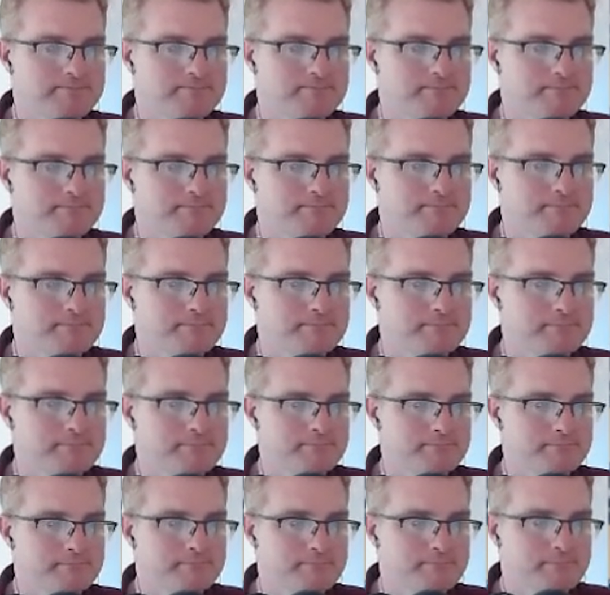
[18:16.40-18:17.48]

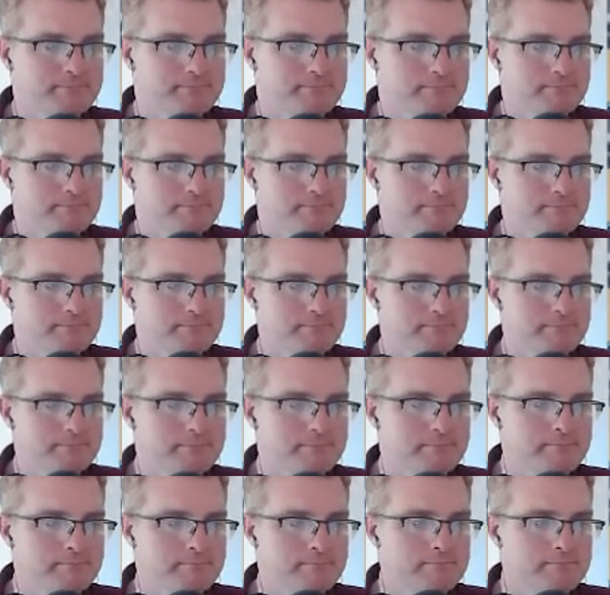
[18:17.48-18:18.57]

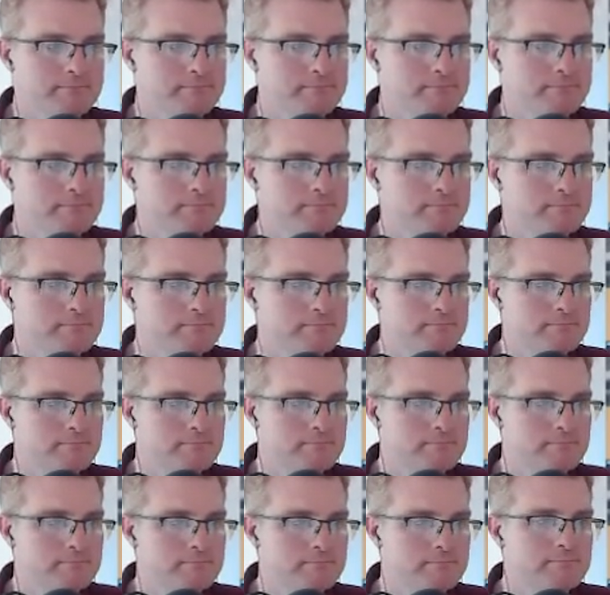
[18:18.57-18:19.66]

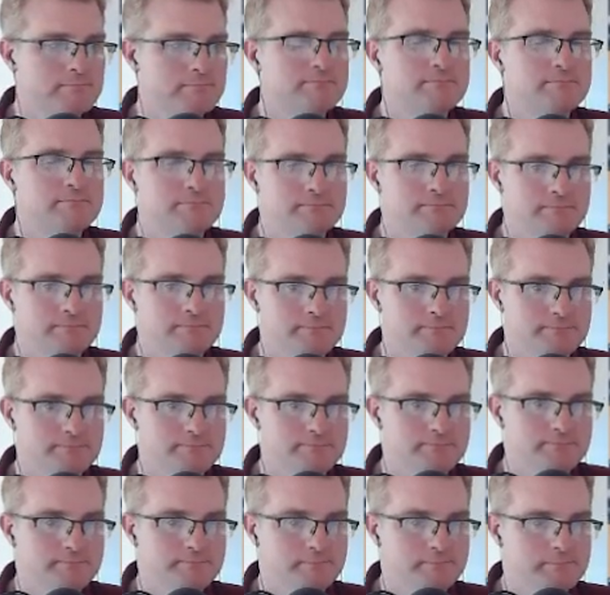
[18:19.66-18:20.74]

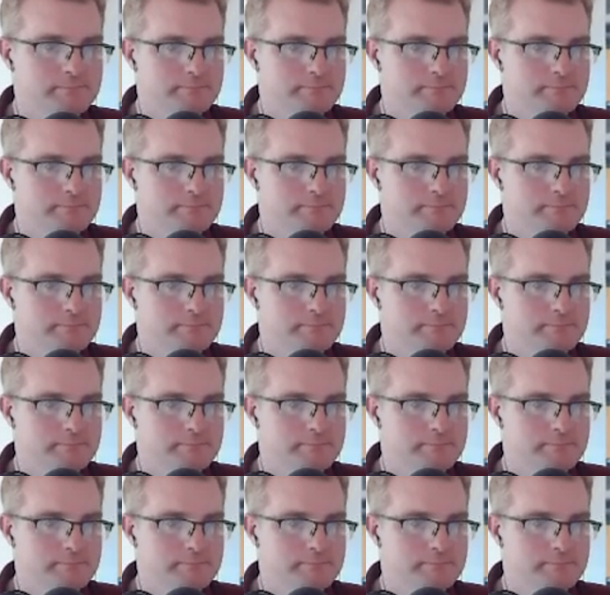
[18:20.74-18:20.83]
(silent)